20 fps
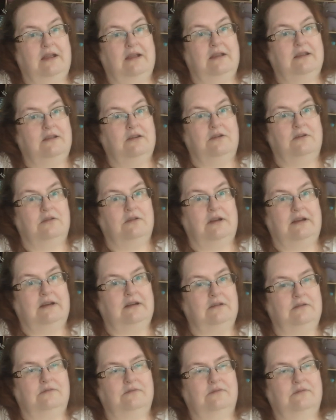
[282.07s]

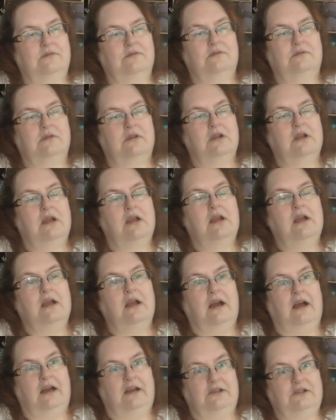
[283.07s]

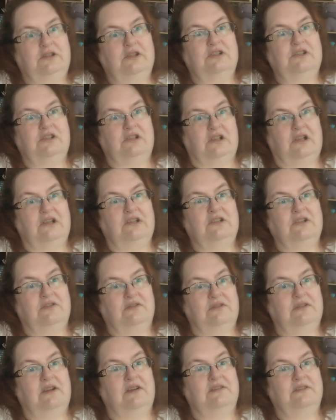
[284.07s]
There's just a lot
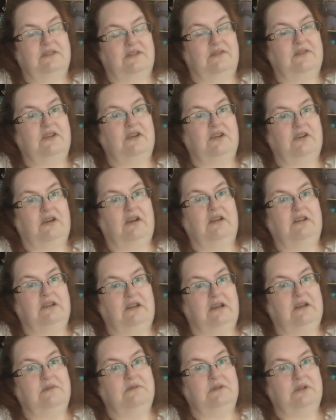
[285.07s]
sometimes to figure out
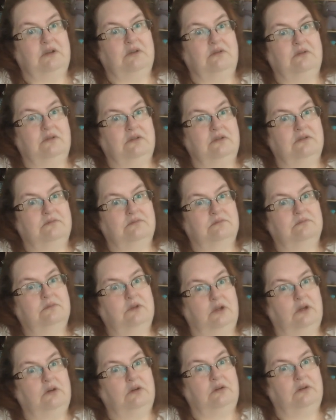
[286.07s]
time zones.
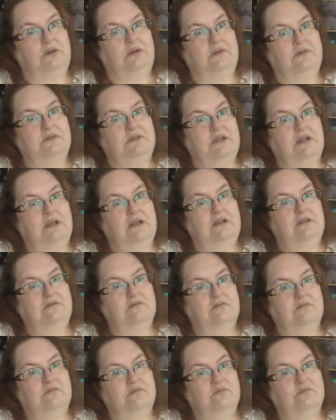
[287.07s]
You know what I'm saying?
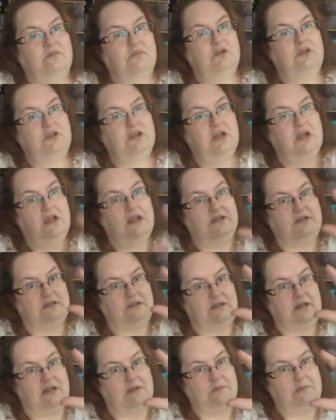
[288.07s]

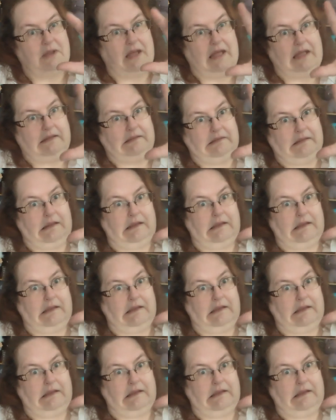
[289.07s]
Just about.